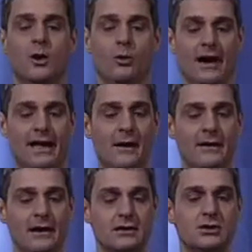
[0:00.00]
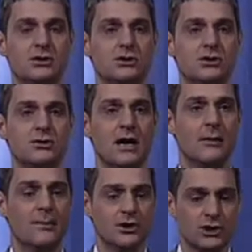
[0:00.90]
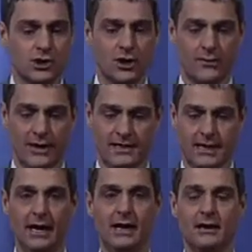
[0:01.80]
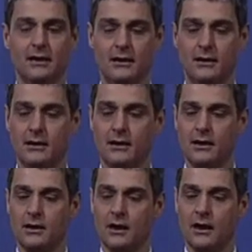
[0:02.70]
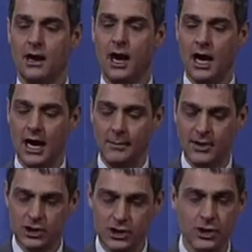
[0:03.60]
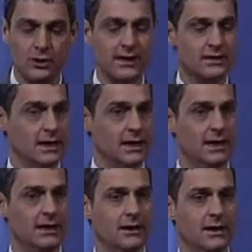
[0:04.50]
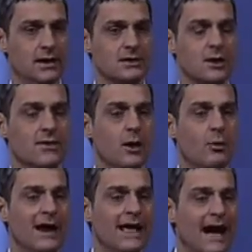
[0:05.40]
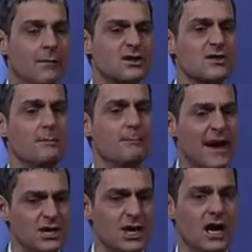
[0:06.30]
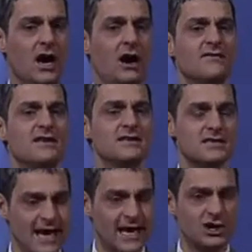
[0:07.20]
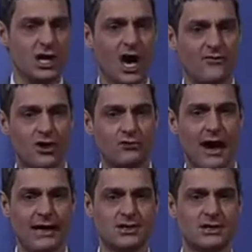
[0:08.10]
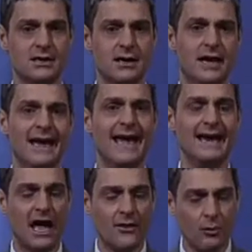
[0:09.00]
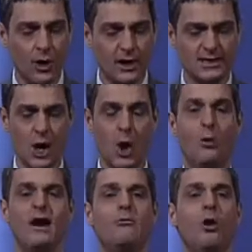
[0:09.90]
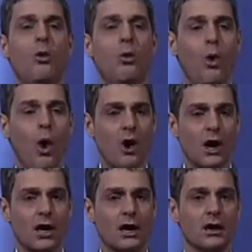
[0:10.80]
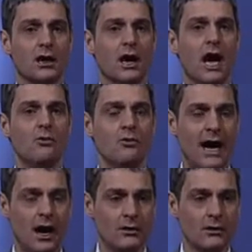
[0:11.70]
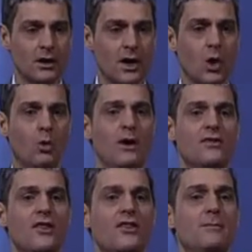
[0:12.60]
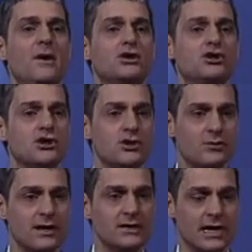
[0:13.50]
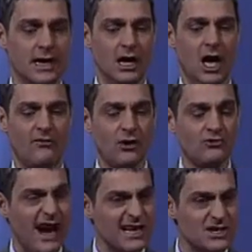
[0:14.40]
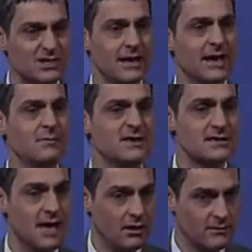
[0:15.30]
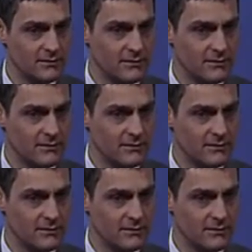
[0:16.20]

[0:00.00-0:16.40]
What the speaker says: we're coming to a maturity so that we come to the measure of the stature of Christ. In other words, we will walk around with the maturity of Christ himself.